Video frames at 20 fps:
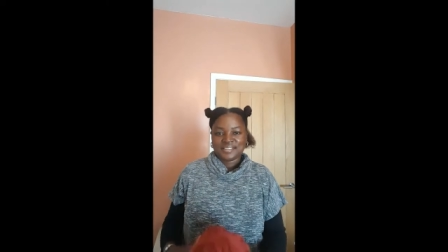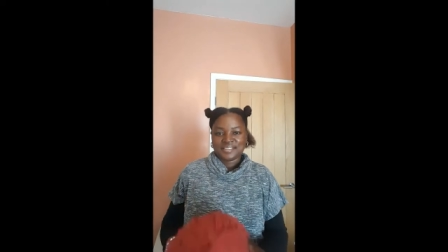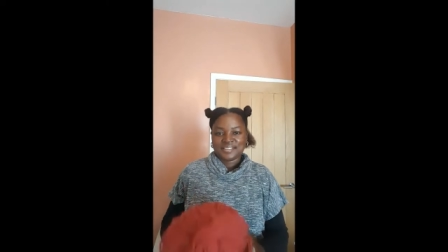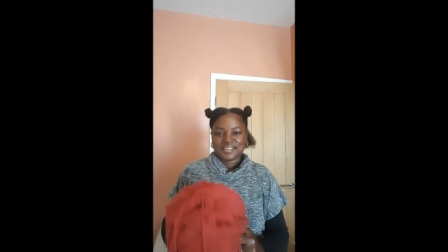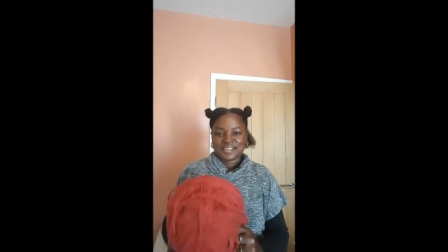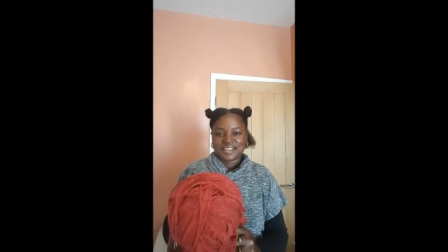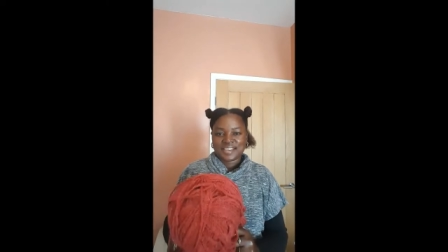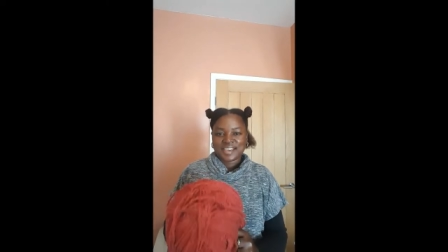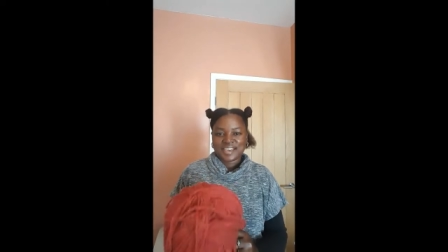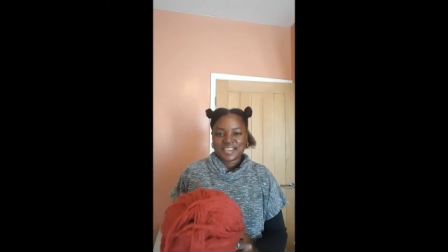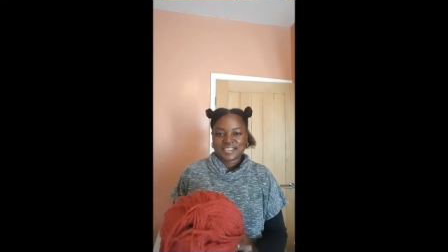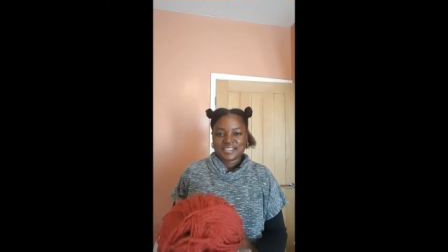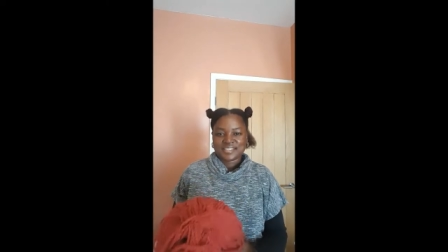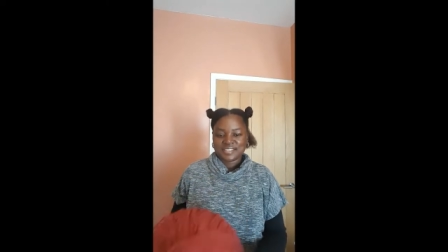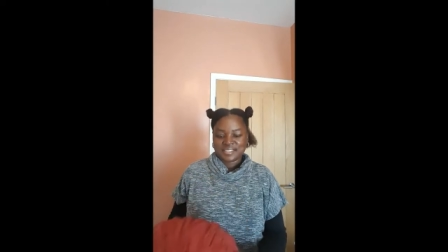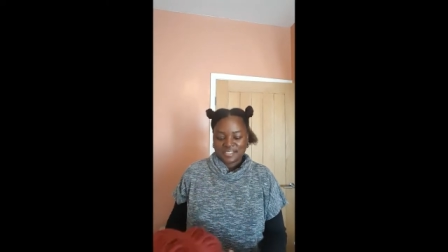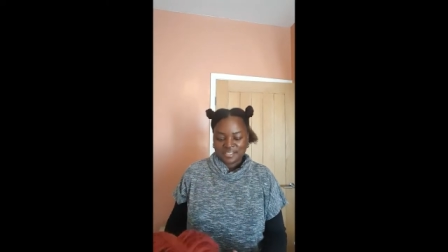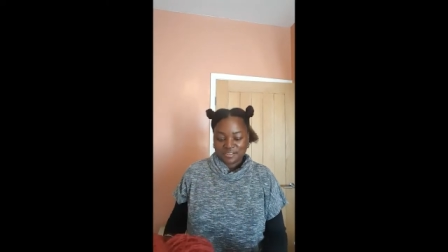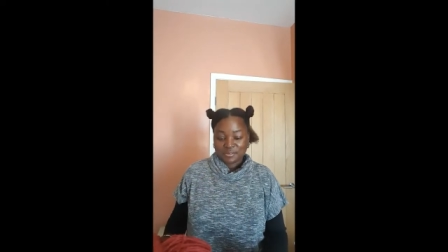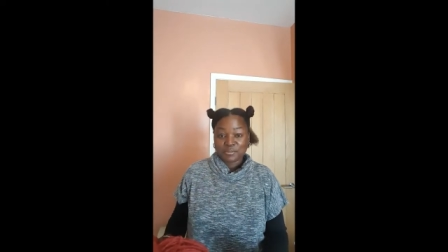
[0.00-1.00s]
hi
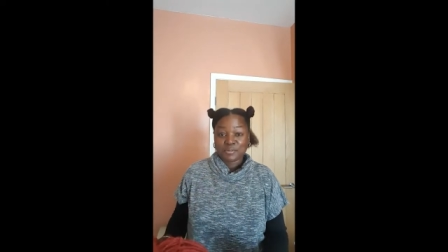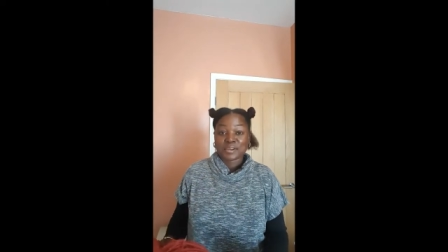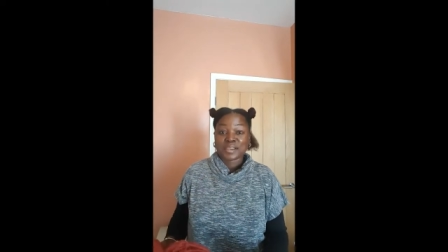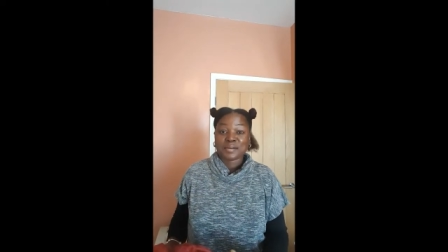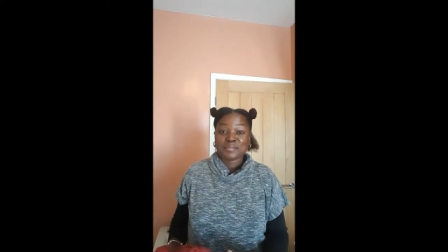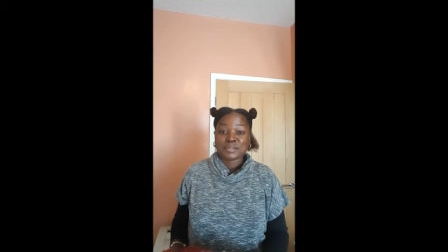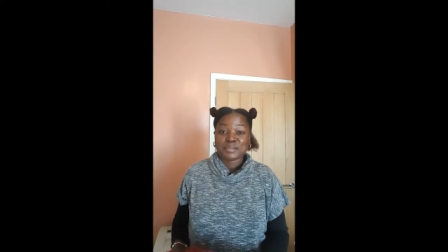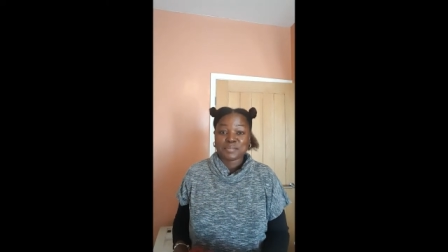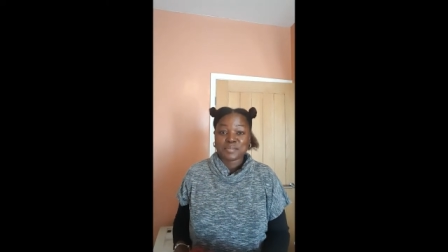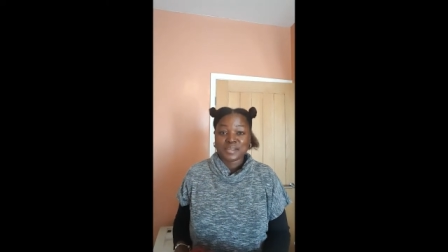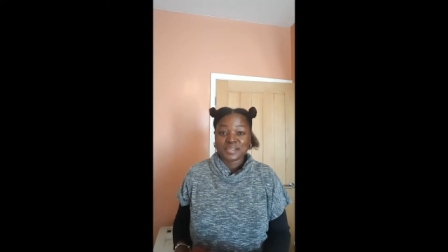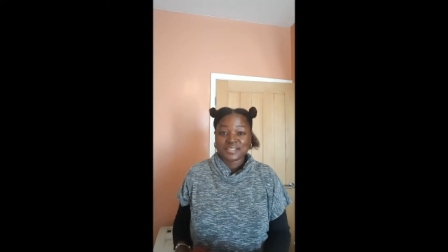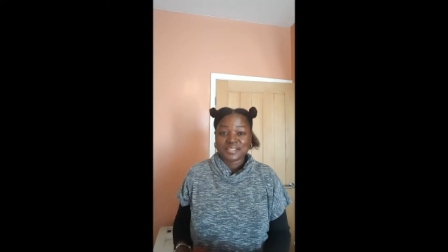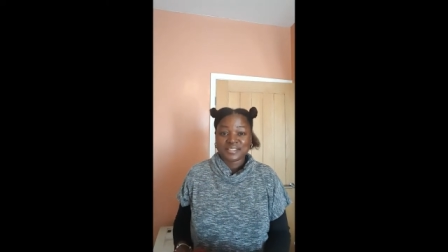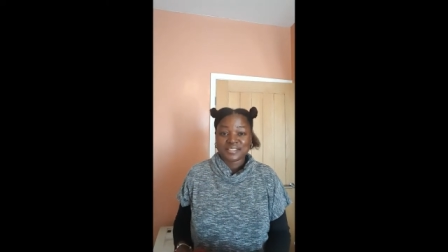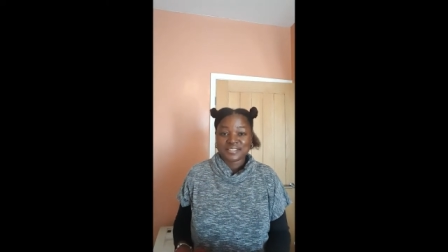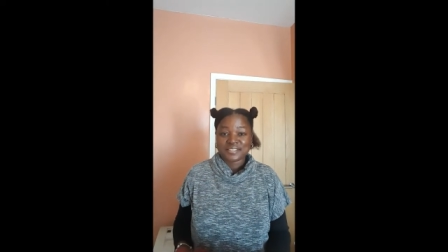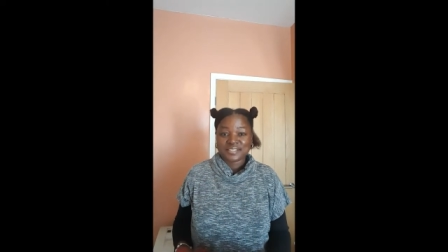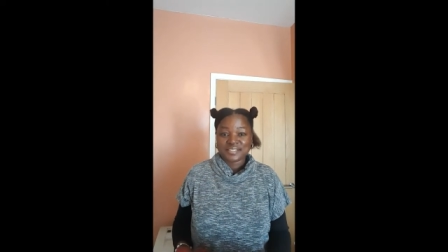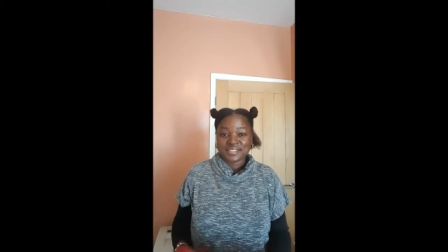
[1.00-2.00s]
guys welcome to my
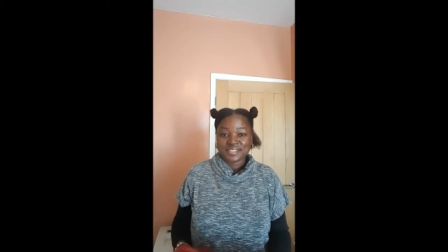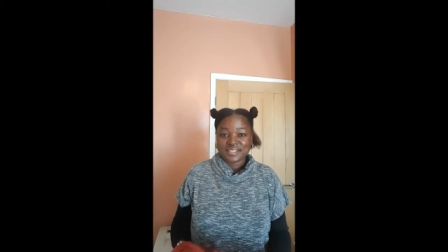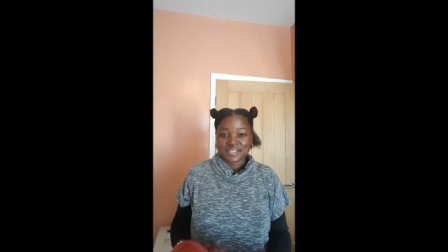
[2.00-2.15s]
channel